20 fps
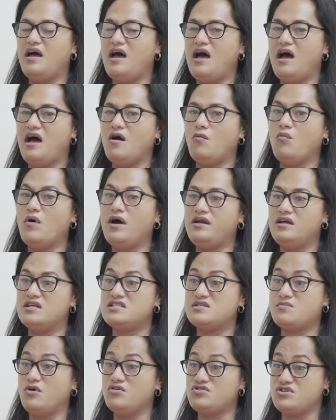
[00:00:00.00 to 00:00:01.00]
One
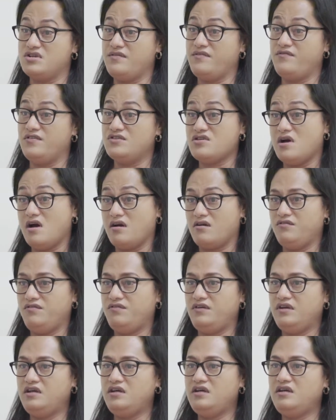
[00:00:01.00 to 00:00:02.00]
is motion
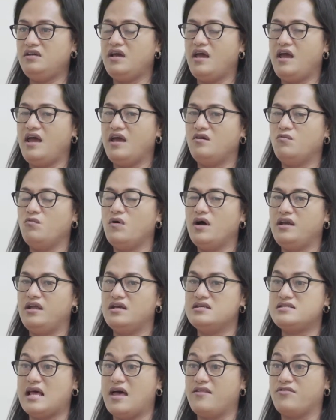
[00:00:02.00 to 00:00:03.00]
photography and one
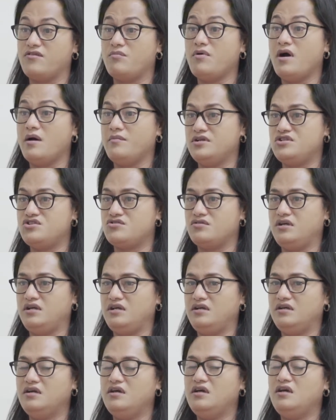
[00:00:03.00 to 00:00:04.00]
is
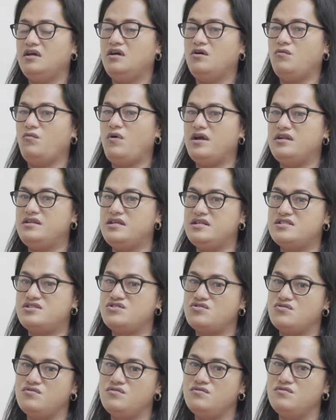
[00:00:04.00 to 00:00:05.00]
anthropometry, where these
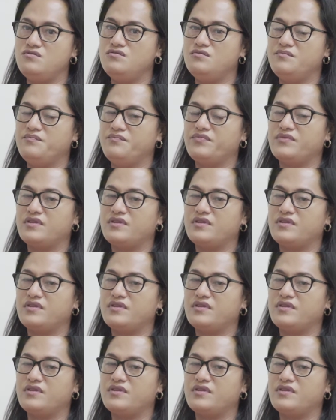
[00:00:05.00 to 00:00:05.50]
two